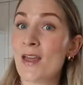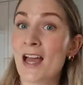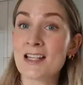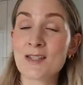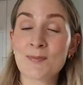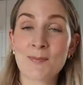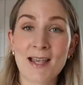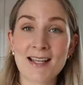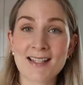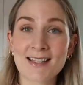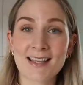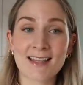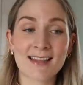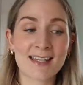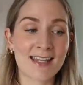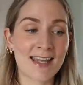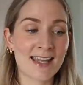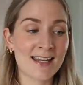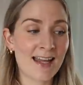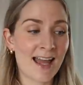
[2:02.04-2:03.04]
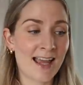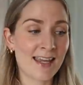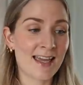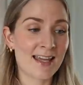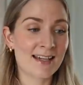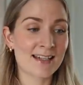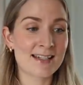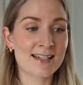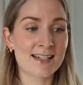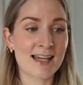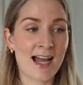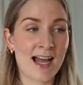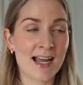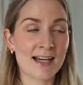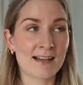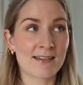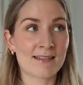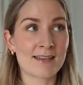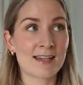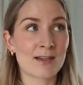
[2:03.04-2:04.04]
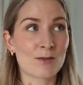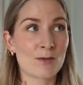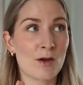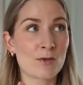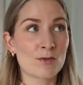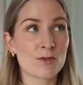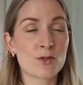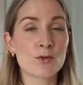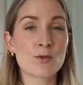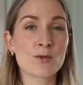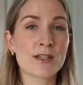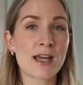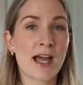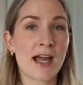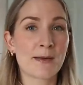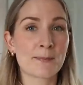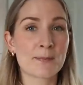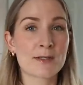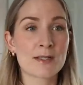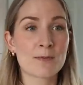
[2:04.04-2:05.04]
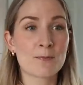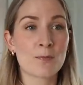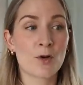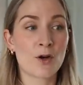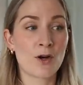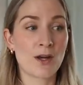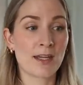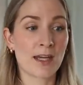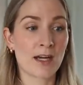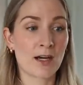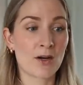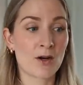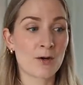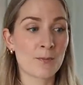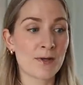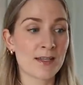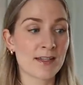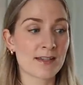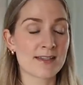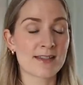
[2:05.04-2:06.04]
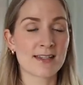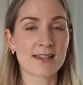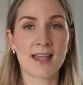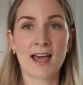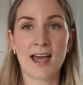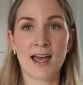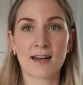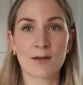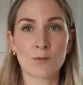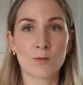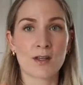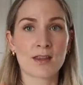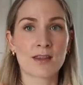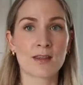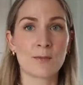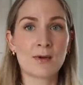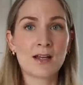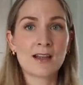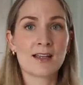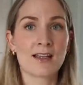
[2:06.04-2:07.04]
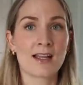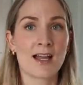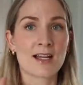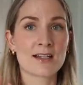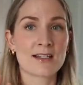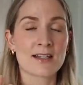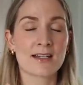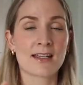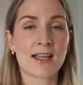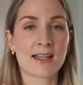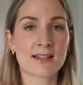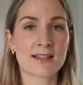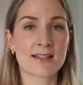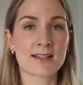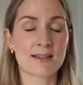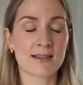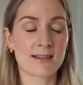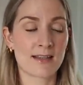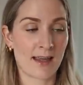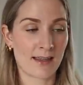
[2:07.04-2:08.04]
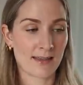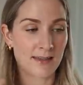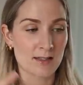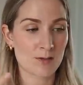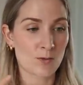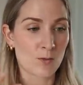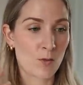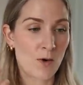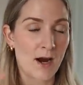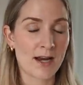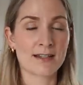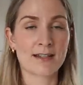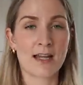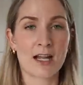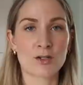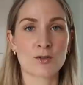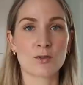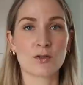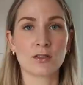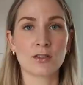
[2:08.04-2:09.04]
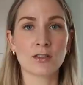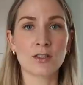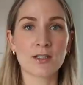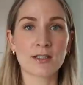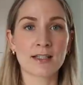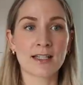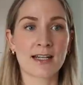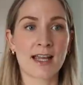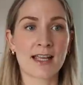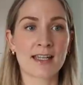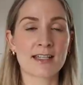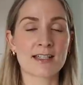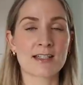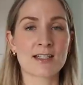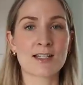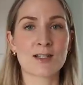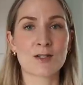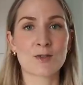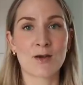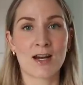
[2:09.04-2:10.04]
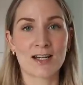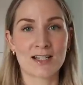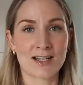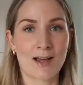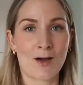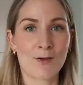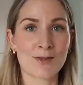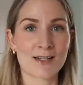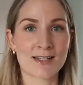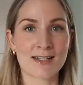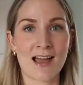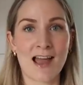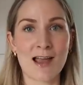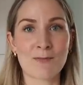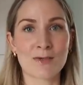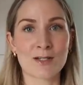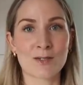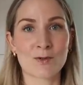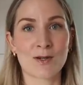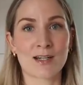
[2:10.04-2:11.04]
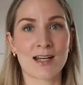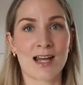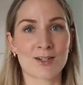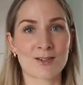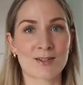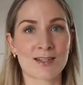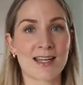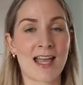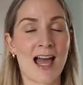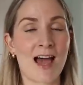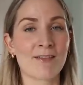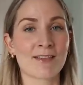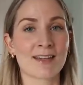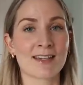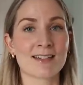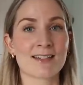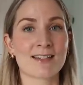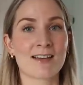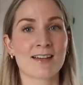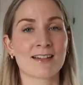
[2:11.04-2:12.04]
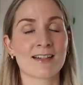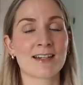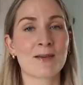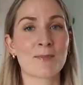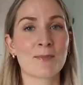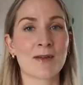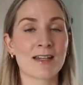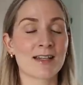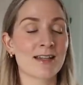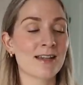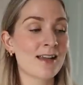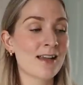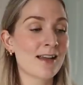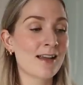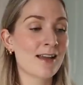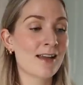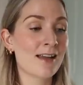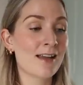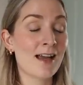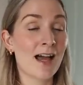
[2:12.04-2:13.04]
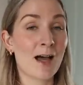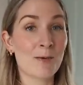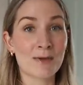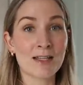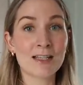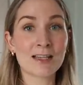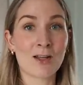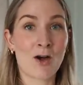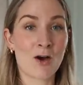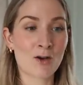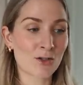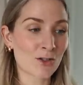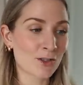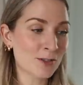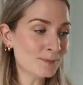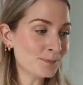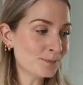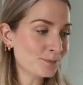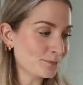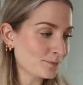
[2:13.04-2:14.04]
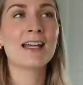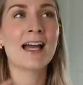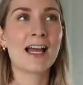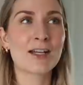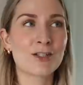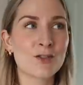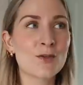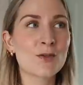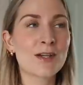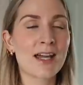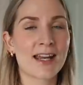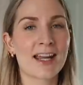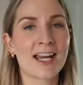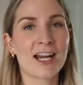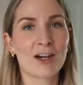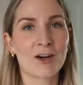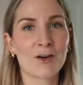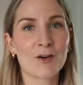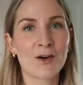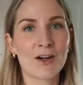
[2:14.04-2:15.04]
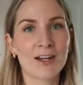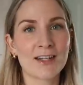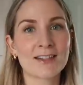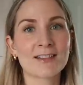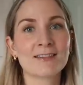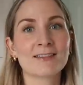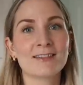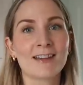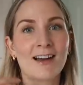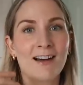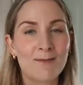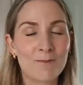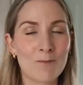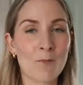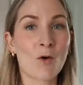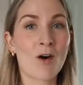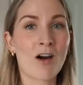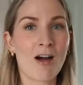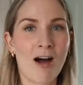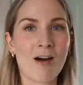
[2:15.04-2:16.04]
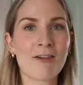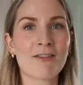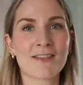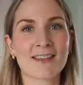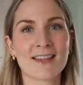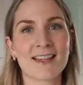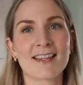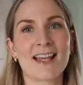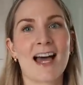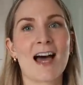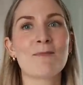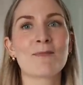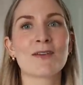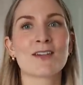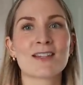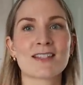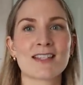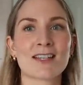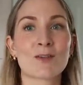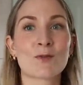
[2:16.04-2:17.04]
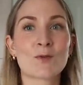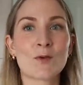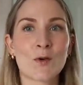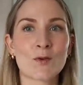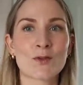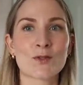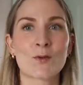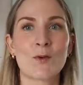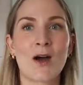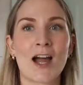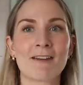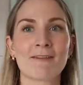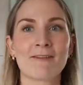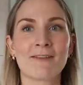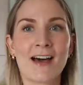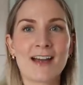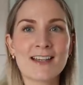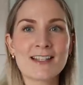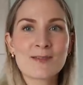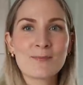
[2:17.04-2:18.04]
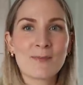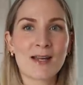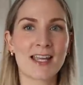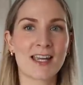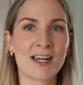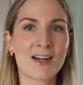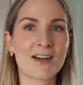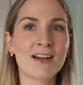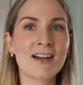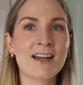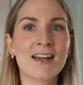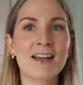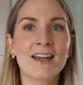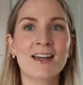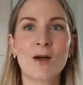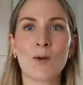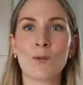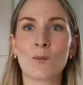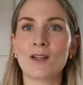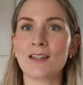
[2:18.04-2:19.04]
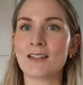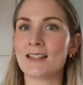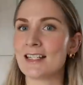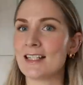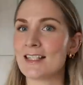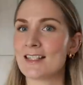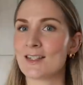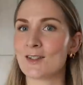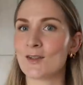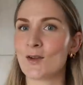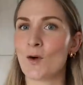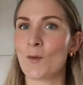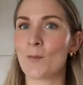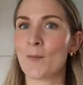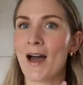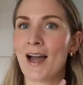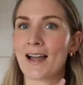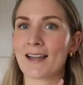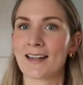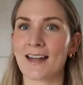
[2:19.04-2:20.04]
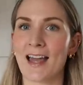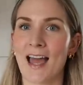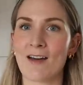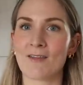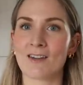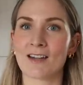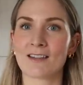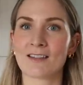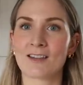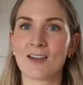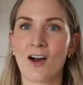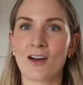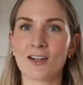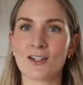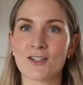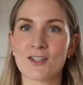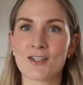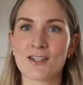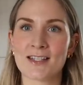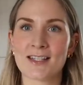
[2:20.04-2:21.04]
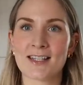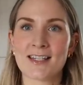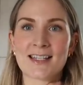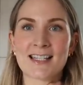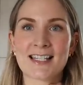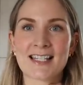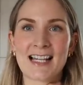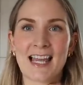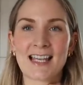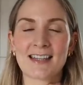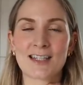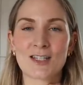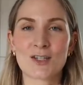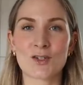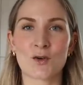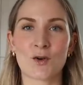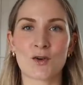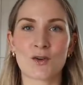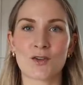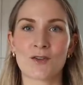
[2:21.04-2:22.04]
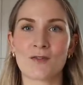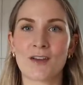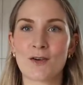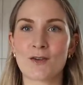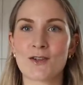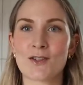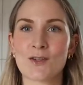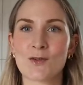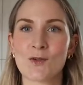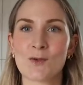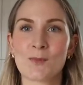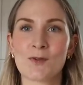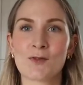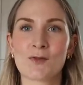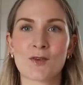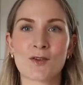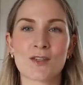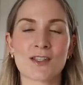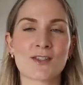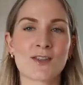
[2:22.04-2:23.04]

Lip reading: that's basically it. I get it dyed I think around 2 times per year, because again with the balayage it gets like this quite natural look, and I can stretch out the time between actually having it done a bit longer. I do get a haircut more often than that because it grows quite fast, my hair. We'll need to go back and have it cut just slightly shorter very soon before the